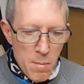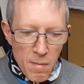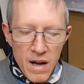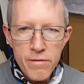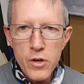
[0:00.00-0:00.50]

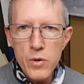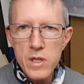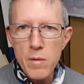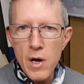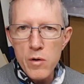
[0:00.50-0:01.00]
my view at
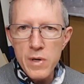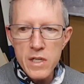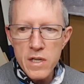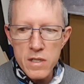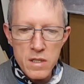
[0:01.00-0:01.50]
the
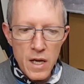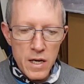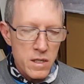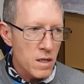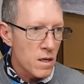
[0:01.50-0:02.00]
moment is
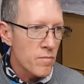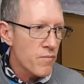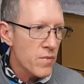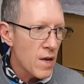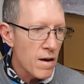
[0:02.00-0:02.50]
that
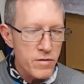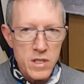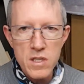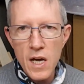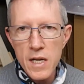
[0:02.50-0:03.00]
I've
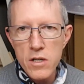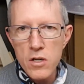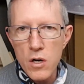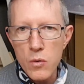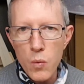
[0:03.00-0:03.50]
decided
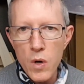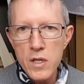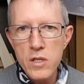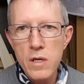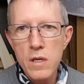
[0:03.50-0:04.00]
on
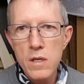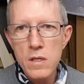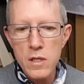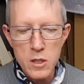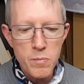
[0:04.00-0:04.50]
what
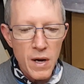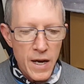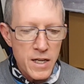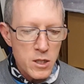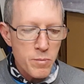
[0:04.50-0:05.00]

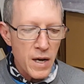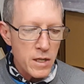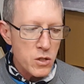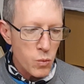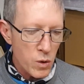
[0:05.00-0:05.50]
display
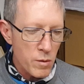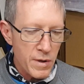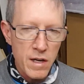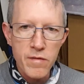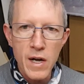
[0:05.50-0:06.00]
space will
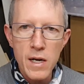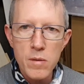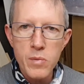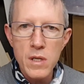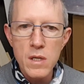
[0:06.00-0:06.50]
be
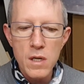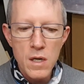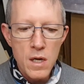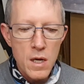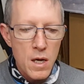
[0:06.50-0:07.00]
available.
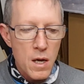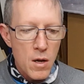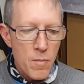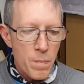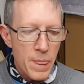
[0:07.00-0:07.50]

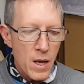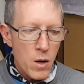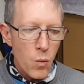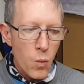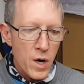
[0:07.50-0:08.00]

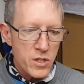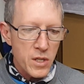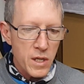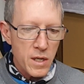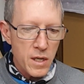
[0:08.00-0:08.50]
What
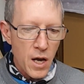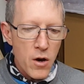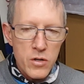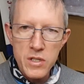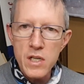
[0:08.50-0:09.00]

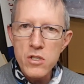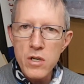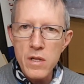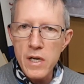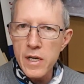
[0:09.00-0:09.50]
goes
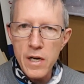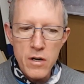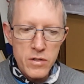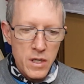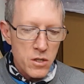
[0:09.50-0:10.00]
into
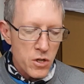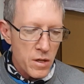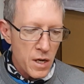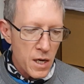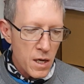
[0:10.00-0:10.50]

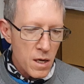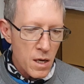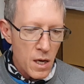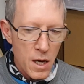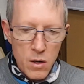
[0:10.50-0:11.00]
there,
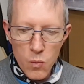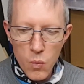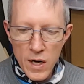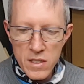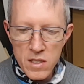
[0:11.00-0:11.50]
and
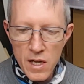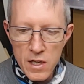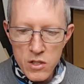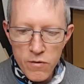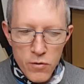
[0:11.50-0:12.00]
once
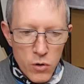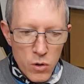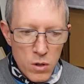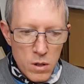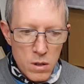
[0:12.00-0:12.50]
that's
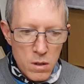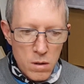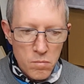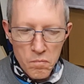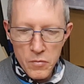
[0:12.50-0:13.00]
full,
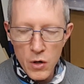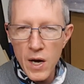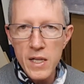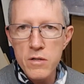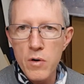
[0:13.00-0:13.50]
you
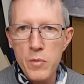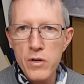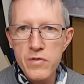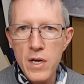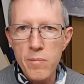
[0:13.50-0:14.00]
either
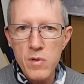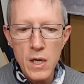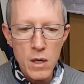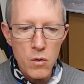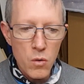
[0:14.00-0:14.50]
remove
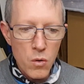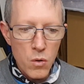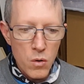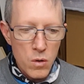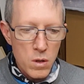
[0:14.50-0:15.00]
something
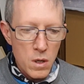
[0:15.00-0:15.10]
or